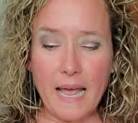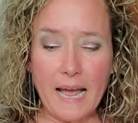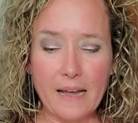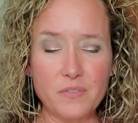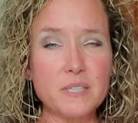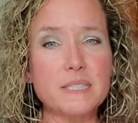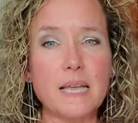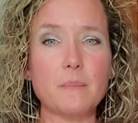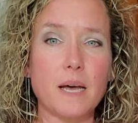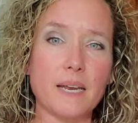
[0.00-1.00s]
Have the
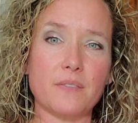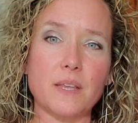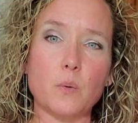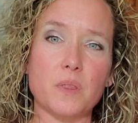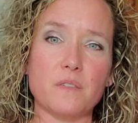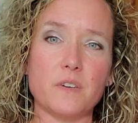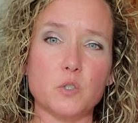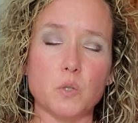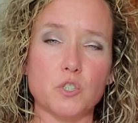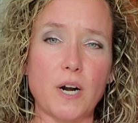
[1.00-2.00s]
same kind of thing with the
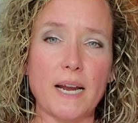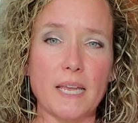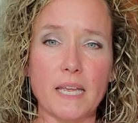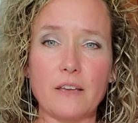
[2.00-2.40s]
visual tracking.